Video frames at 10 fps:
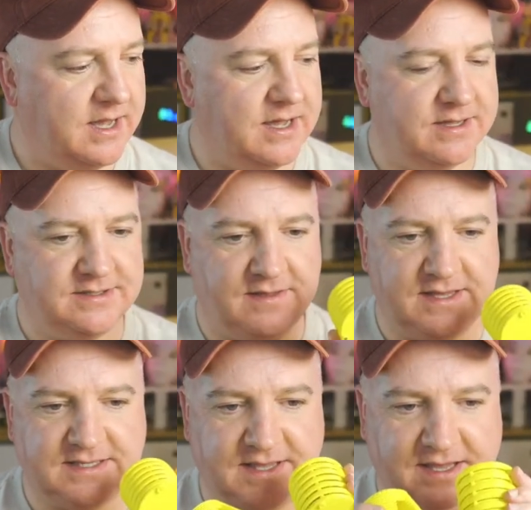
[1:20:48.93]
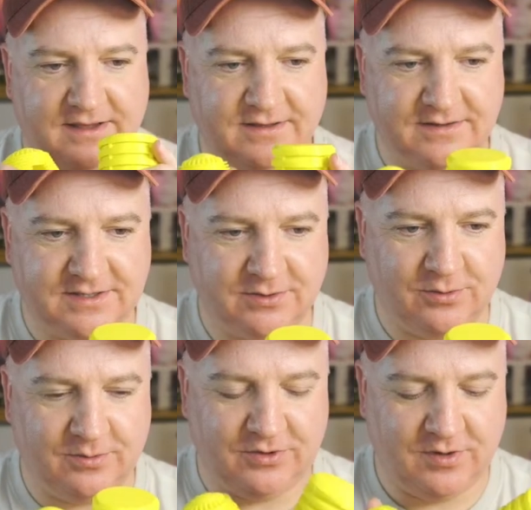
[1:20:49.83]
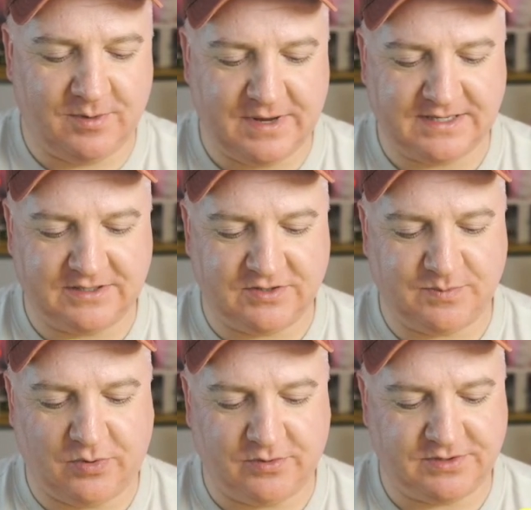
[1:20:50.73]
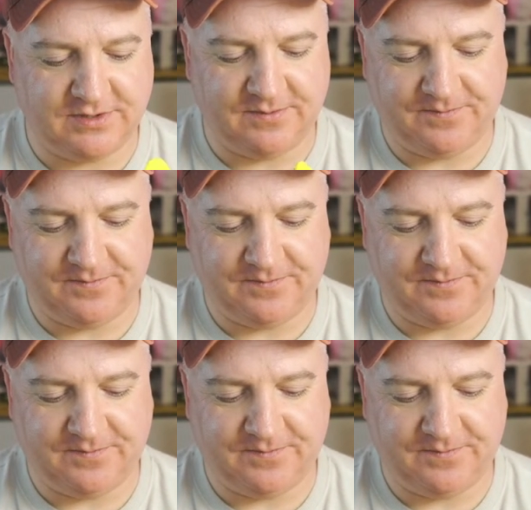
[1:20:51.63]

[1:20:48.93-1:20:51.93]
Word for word: as this thing so you can basically just put